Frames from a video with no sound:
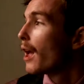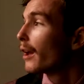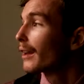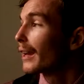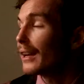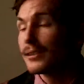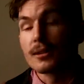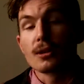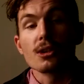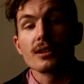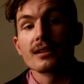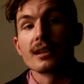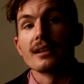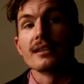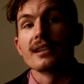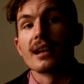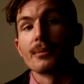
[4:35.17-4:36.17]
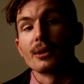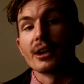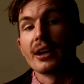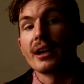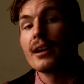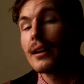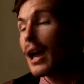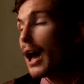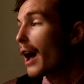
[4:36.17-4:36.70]
Okay, so just in
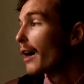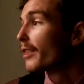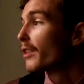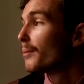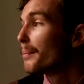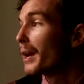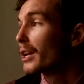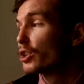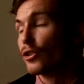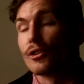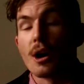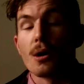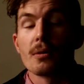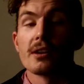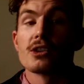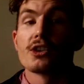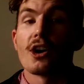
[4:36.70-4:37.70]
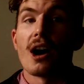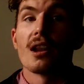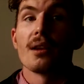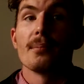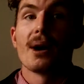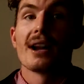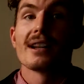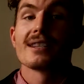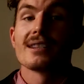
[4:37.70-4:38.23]
summary, the major role that
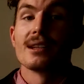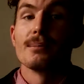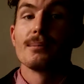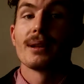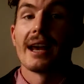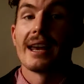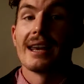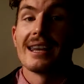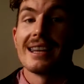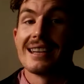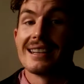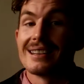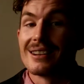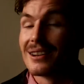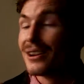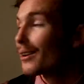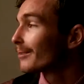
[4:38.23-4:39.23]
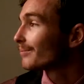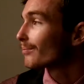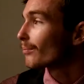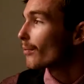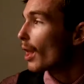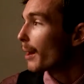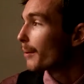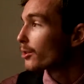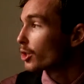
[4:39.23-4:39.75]
trilobites did play in
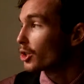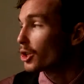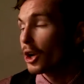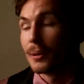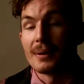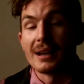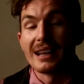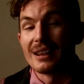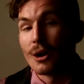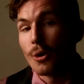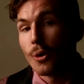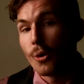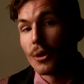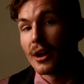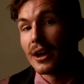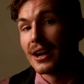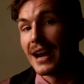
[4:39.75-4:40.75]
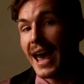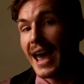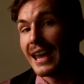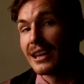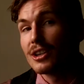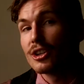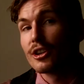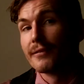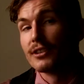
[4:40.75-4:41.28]
determining the order and
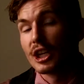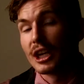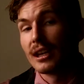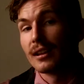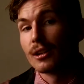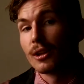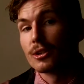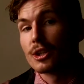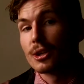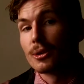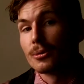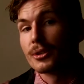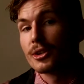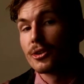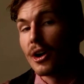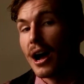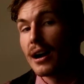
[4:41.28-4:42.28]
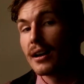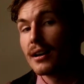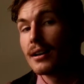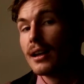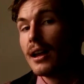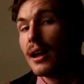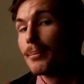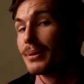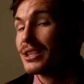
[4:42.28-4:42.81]
age of geological strata,
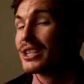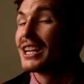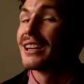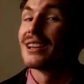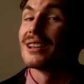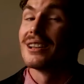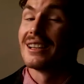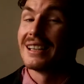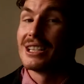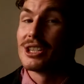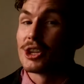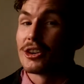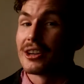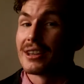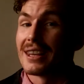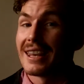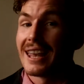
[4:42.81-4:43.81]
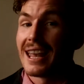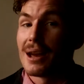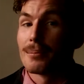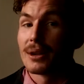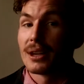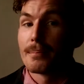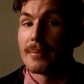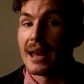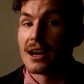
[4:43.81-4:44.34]
particularly during the
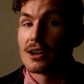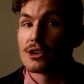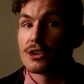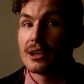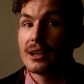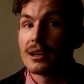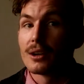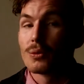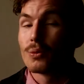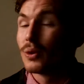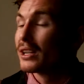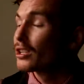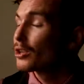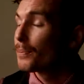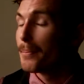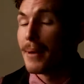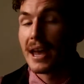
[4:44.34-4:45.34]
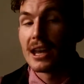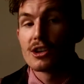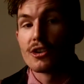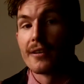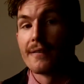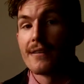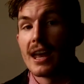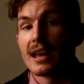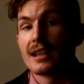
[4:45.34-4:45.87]
Cambrian boundary, at which major
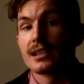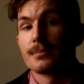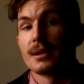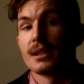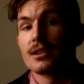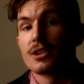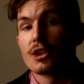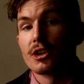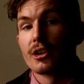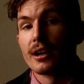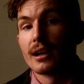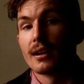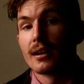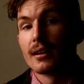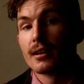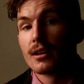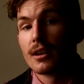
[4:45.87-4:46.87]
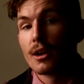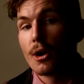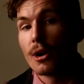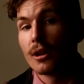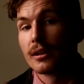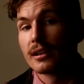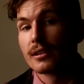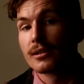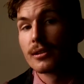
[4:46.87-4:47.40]
advancements during the
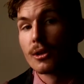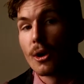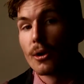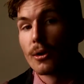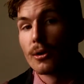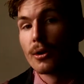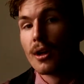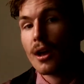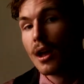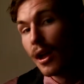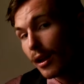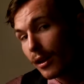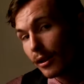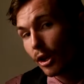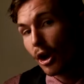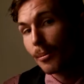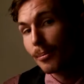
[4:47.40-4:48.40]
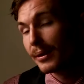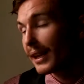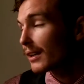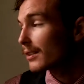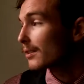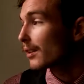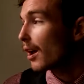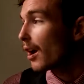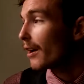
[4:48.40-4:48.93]
earliest known
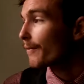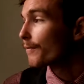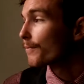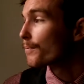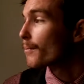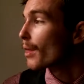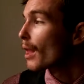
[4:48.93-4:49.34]
complex life.